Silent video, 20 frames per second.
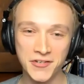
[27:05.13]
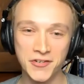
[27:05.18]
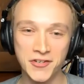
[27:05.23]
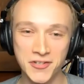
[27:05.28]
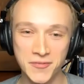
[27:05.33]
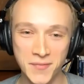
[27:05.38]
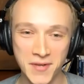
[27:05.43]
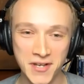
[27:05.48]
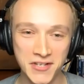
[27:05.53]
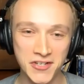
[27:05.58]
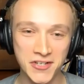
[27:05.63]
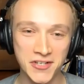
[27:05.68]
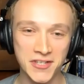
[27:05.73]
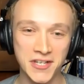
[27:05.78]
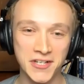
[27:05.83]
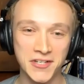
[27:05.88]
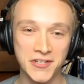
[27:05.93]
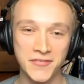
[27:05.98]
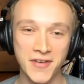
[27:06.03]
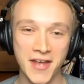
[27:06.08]
You just
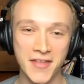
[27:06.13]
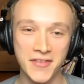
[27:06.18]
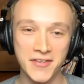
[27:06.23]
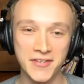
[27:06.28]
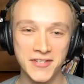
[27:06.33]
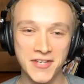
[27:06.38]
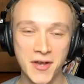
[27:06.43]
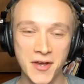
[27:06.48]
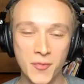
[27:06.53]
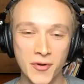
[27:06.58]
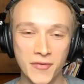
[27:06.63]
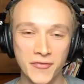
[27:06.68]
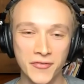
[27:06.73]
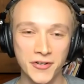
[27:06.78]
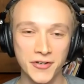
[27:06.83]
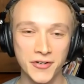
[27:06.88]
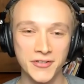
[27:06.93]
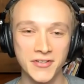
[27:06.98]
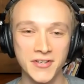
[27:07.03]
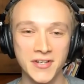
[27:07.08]
mentioned that you've got the
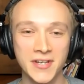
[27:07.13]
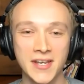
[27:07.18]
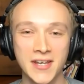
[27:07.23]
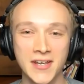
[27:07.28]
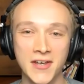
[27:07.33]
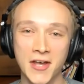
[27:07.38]
subwoofers.